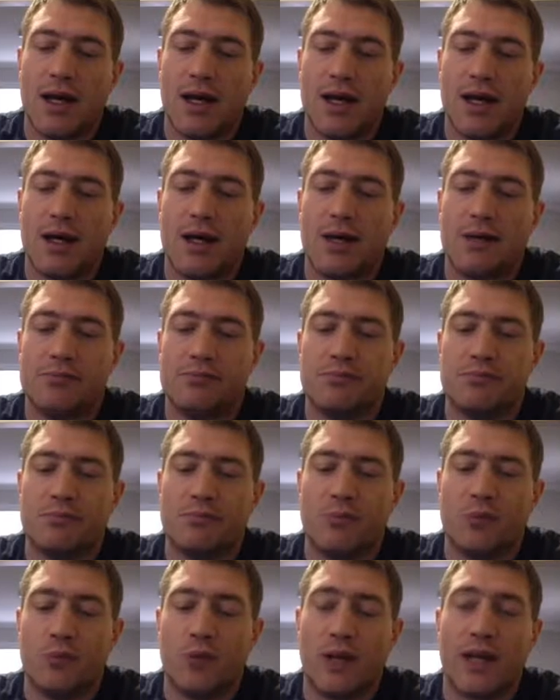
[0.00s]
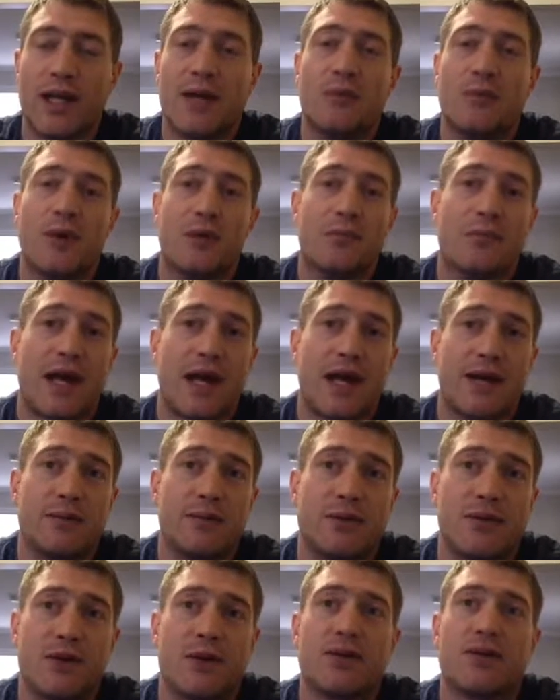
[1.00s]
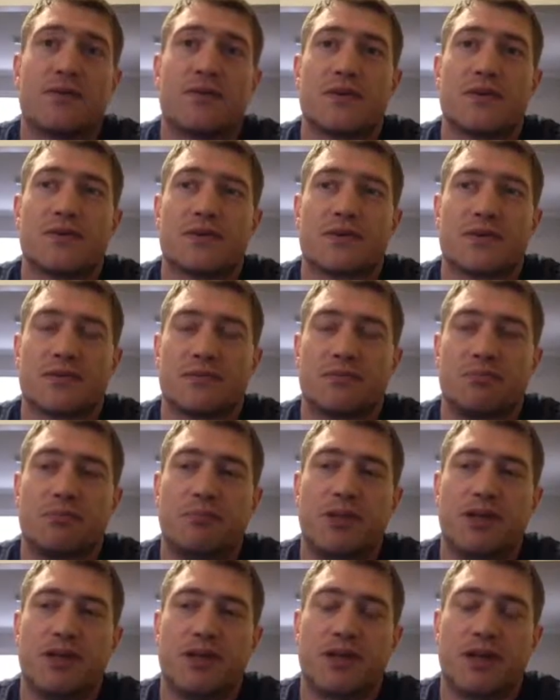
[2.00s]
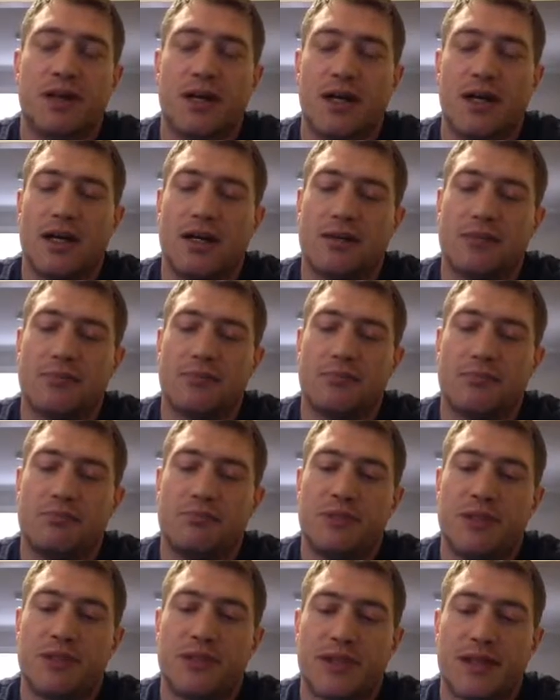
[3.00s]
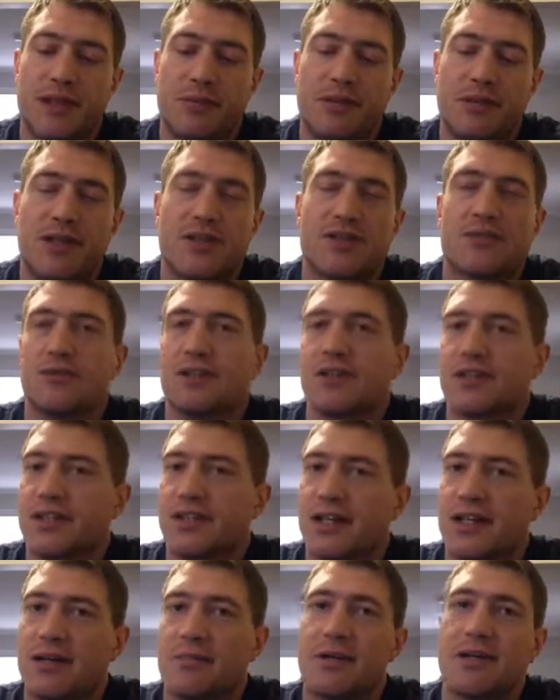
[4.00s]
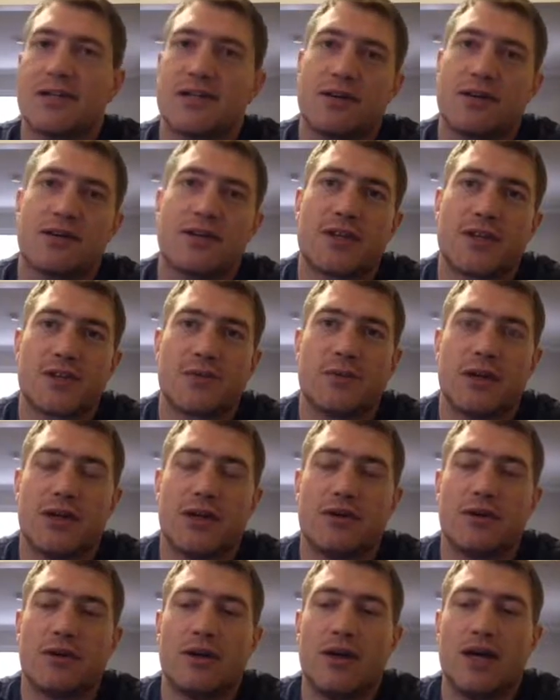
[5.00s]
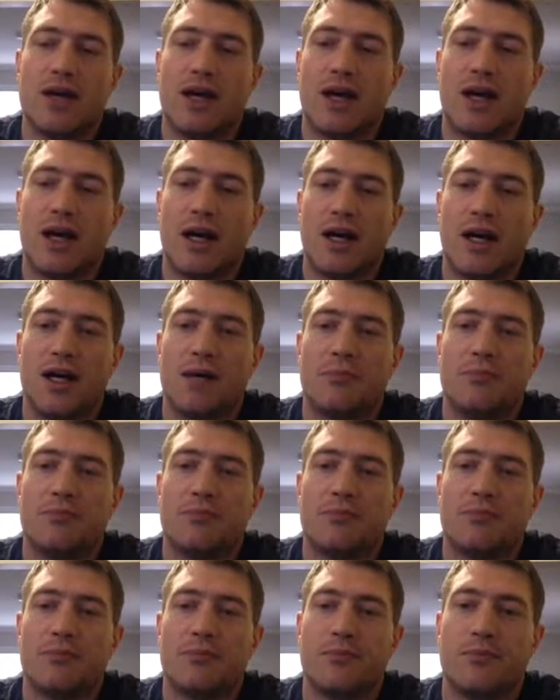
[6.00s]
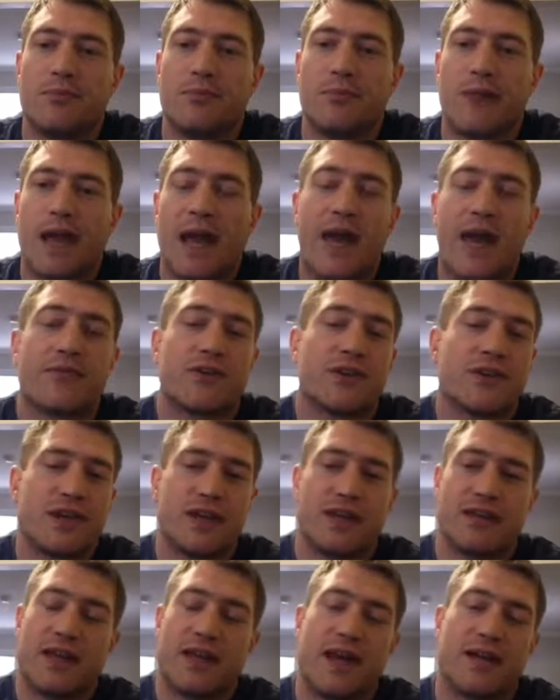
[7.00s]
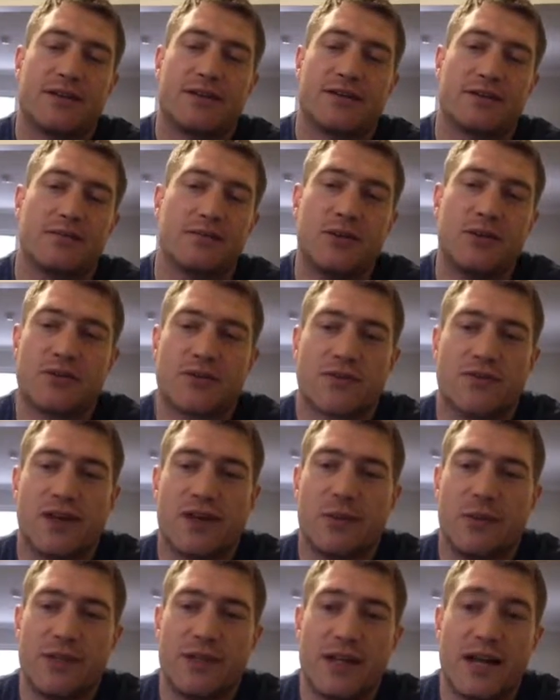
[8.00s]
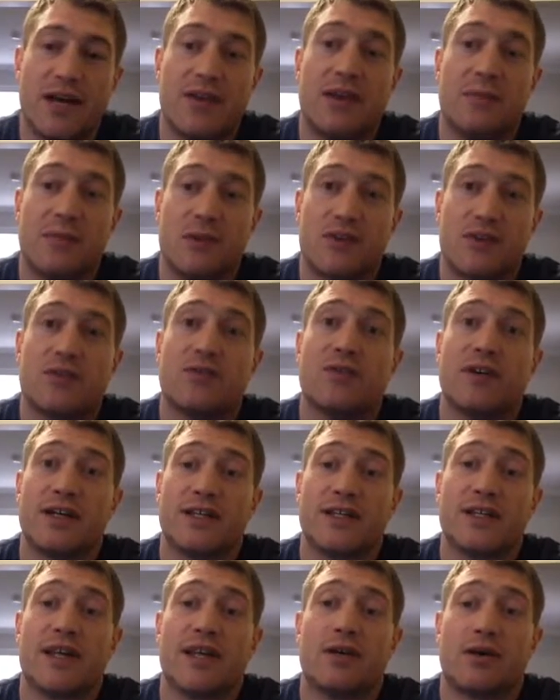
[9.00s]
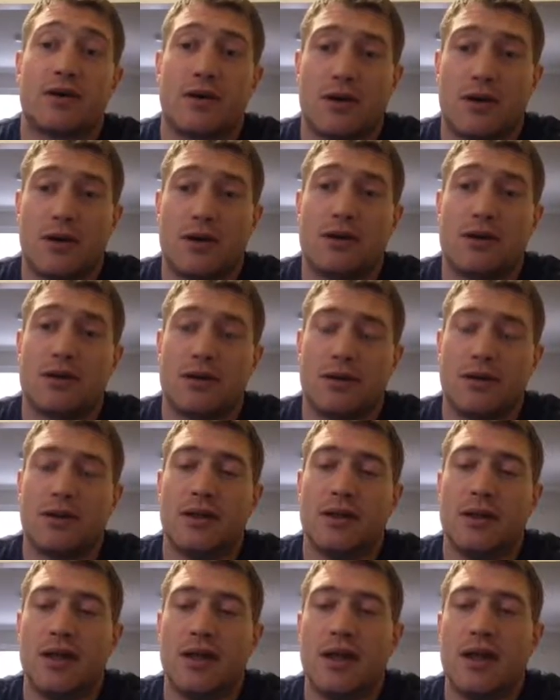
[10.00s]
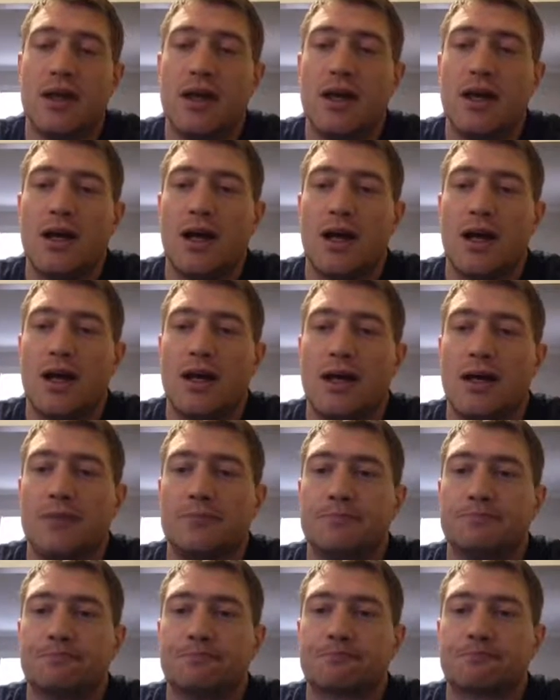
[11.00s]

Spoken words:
When it went bad, when all of those building companies and real estate companies and other things that we owned, everything in that mutual fund went down. That mutual fund sank hard. And